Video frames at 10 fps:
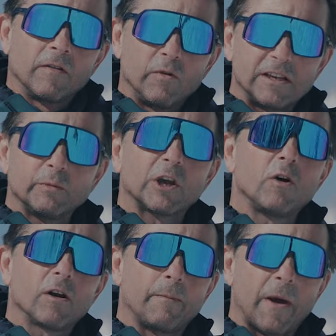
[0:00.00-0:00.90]
The reason we
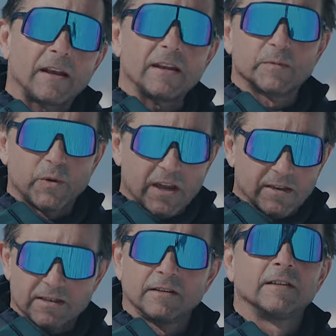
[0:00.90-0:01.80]
call it bent is
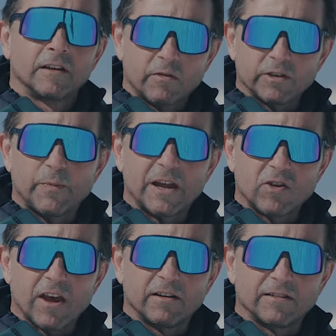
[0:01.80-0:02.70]
because Chris
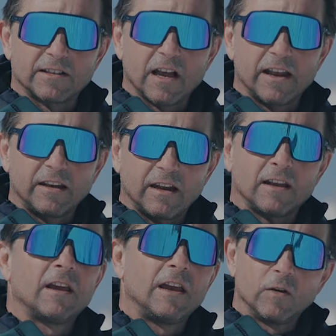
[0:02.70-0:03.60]
Ben Chetler designed
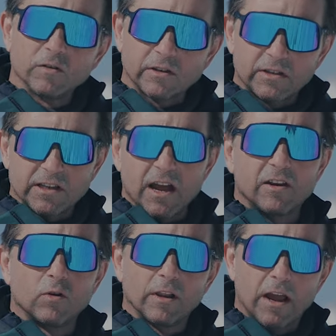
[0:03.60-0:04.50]
it. He also
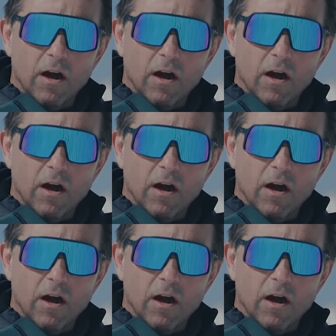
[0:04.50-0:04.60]
designed all the